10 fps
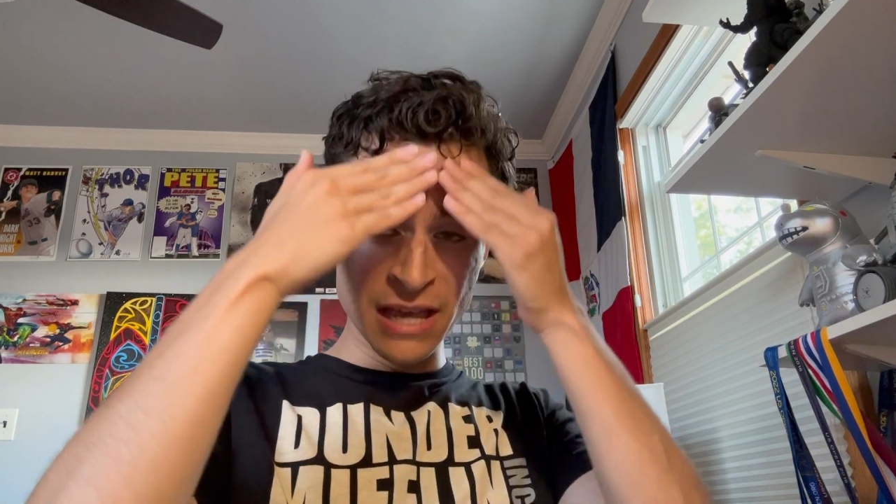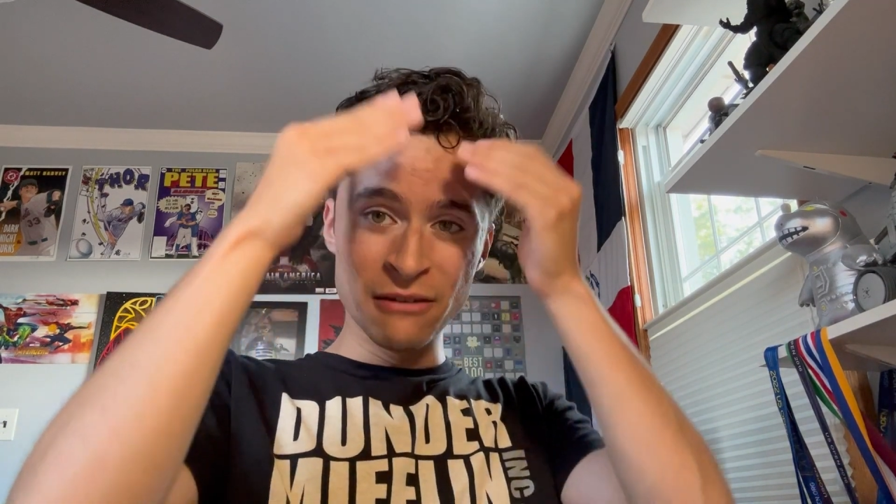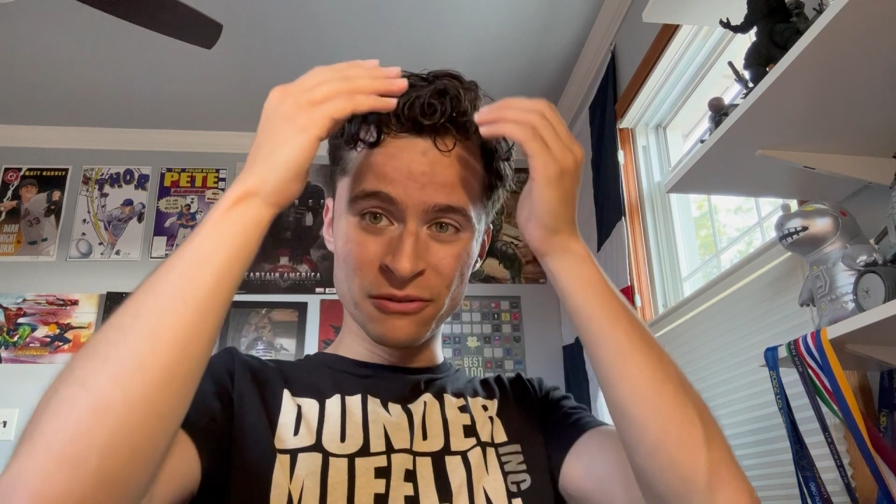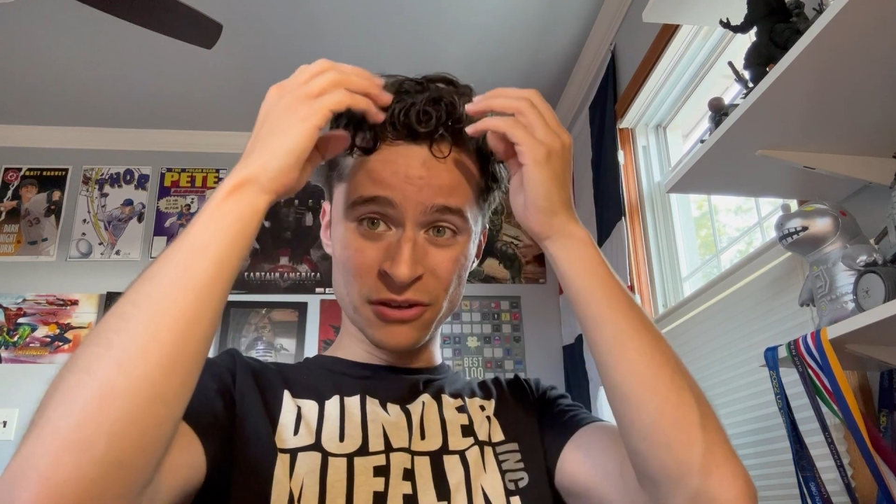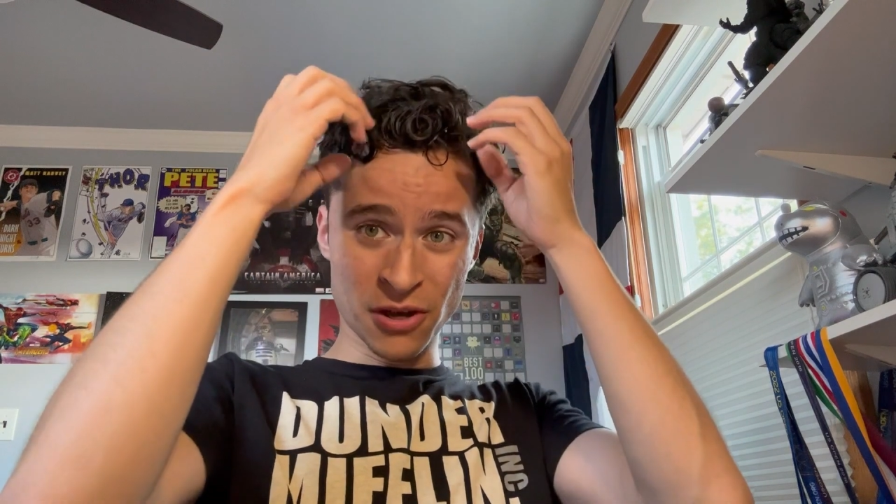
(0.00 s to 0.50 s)

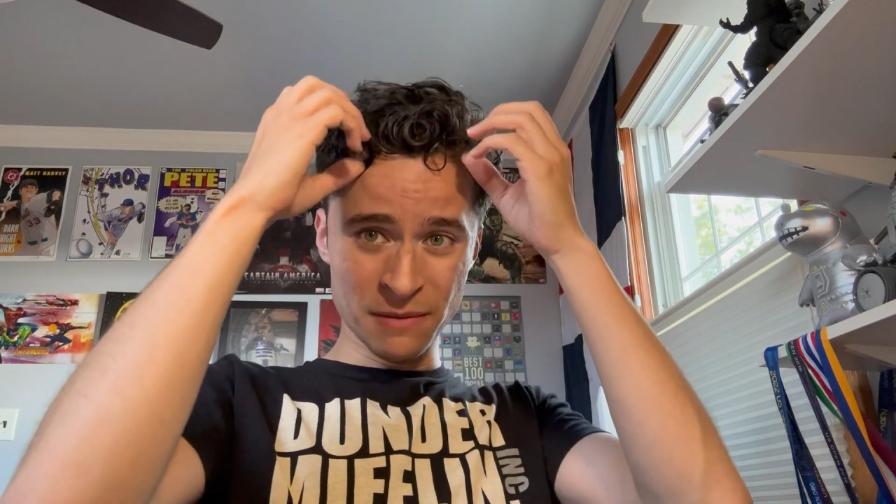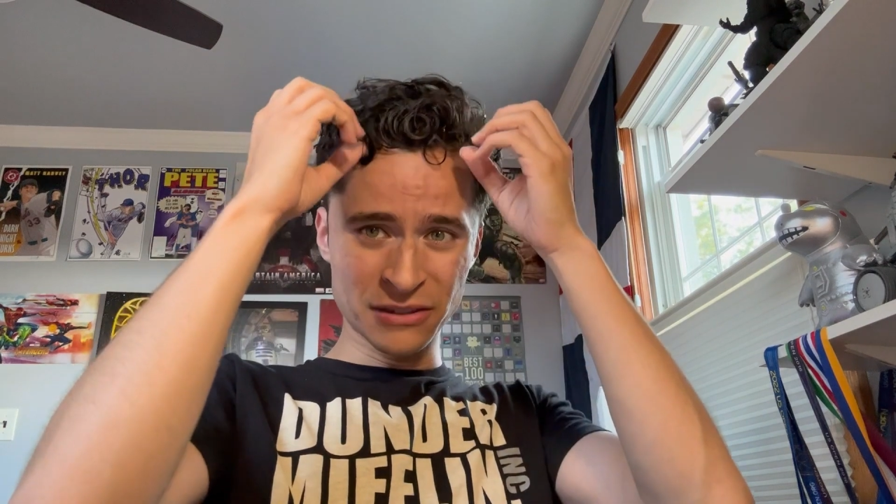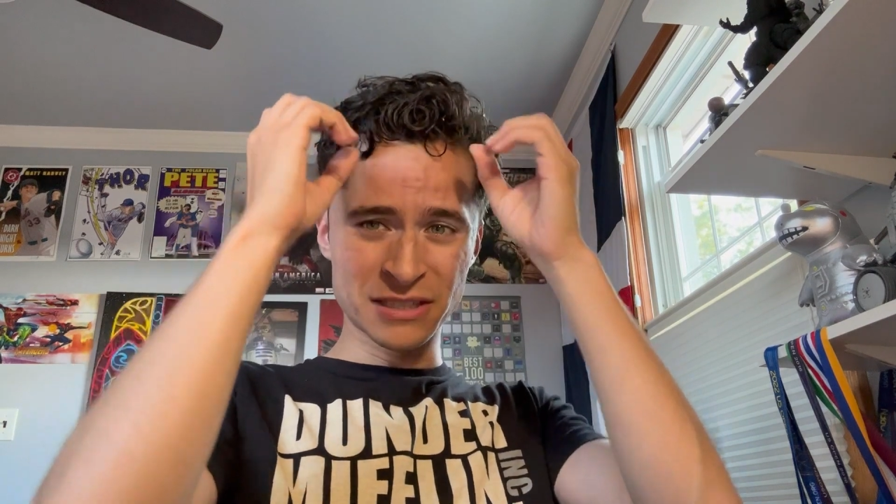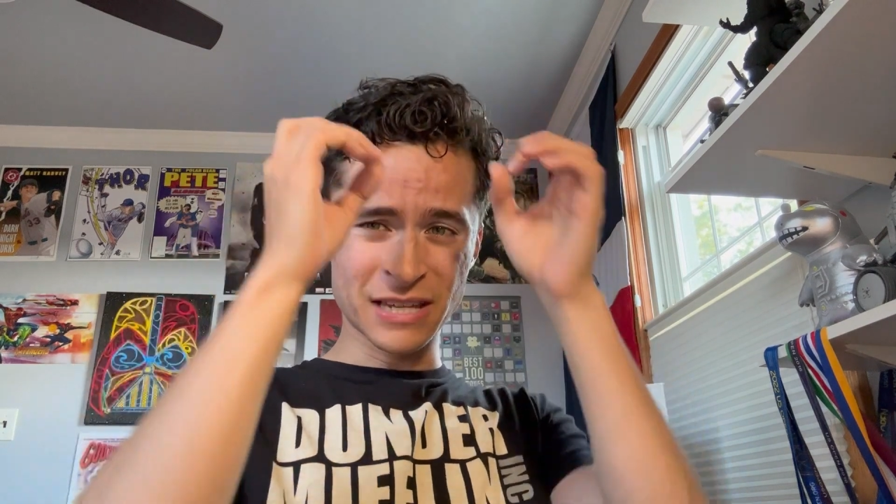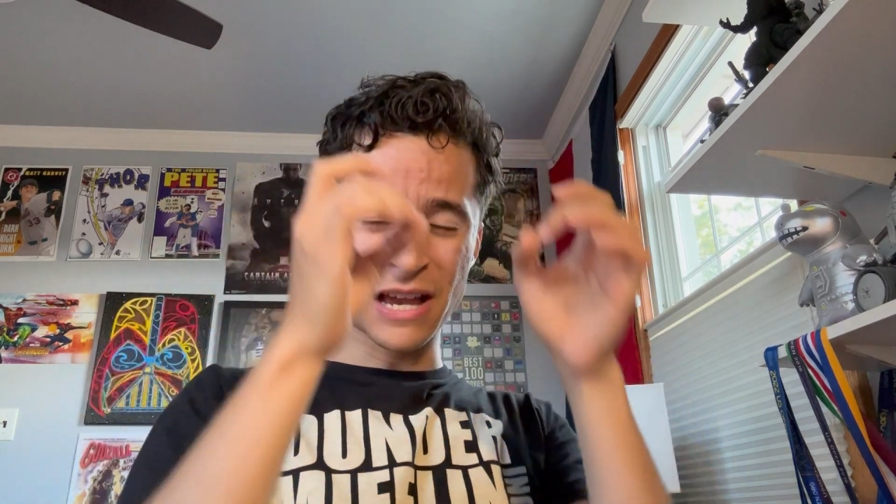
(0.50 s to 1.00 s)
When they come out
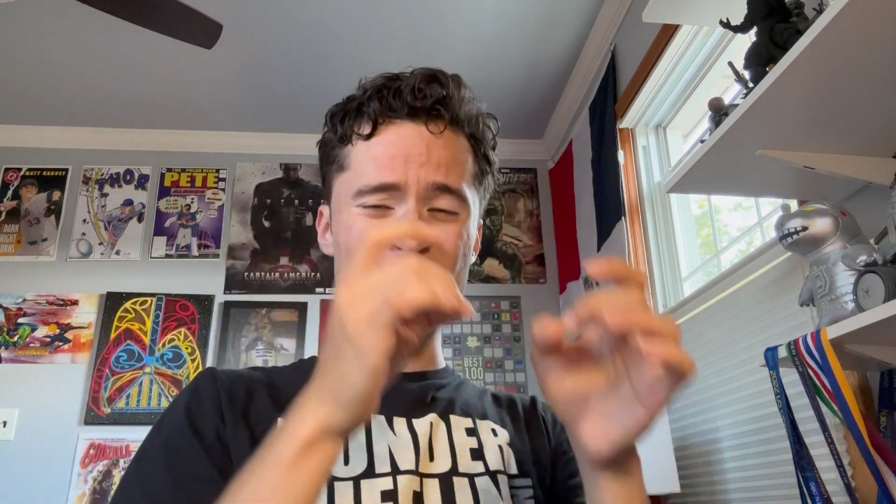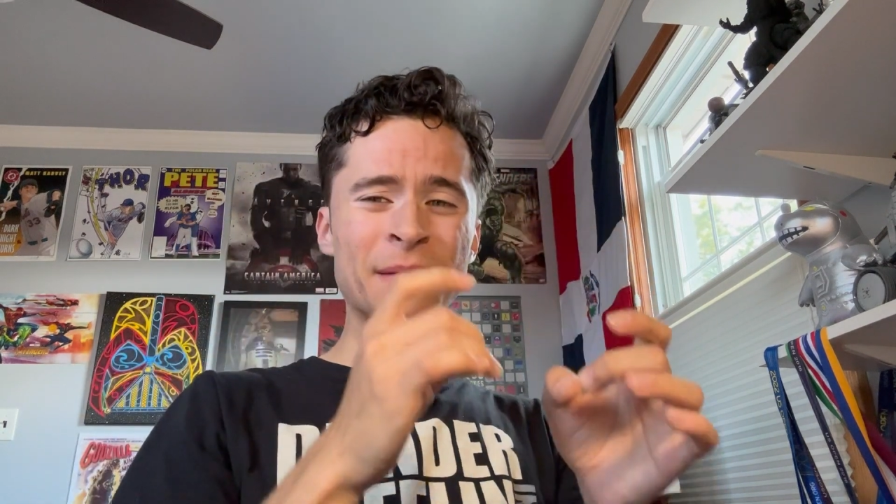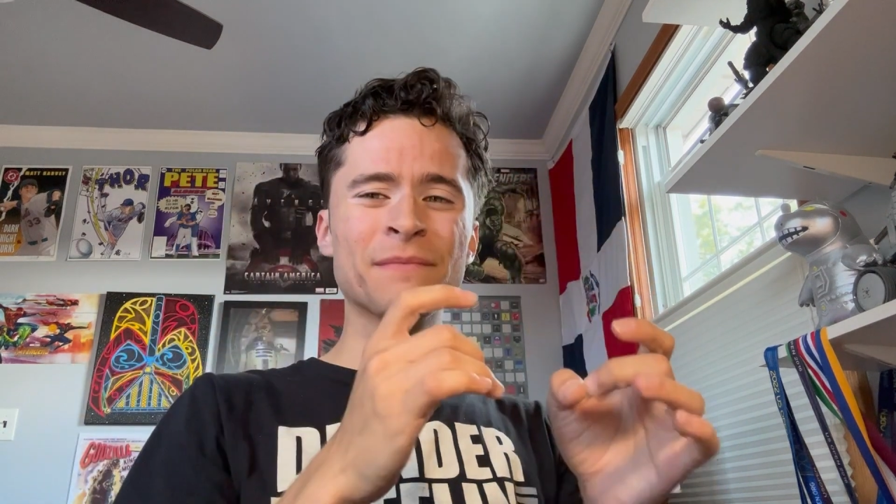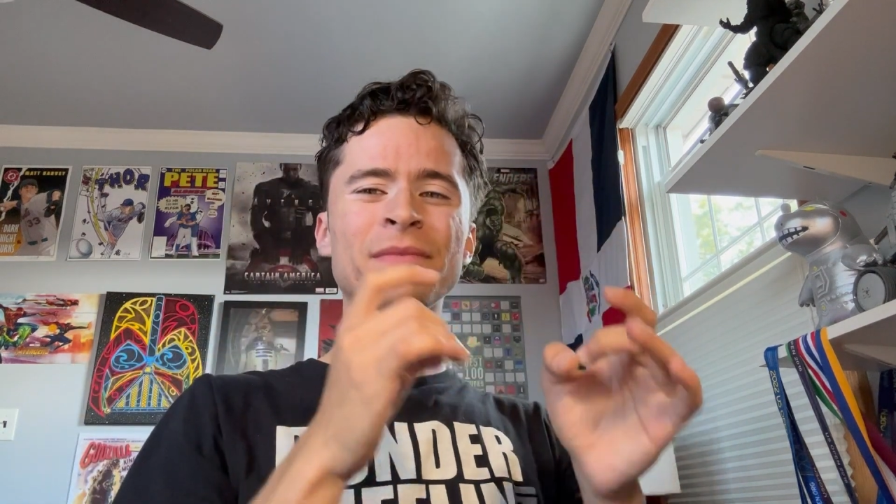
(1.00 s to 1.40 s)
the time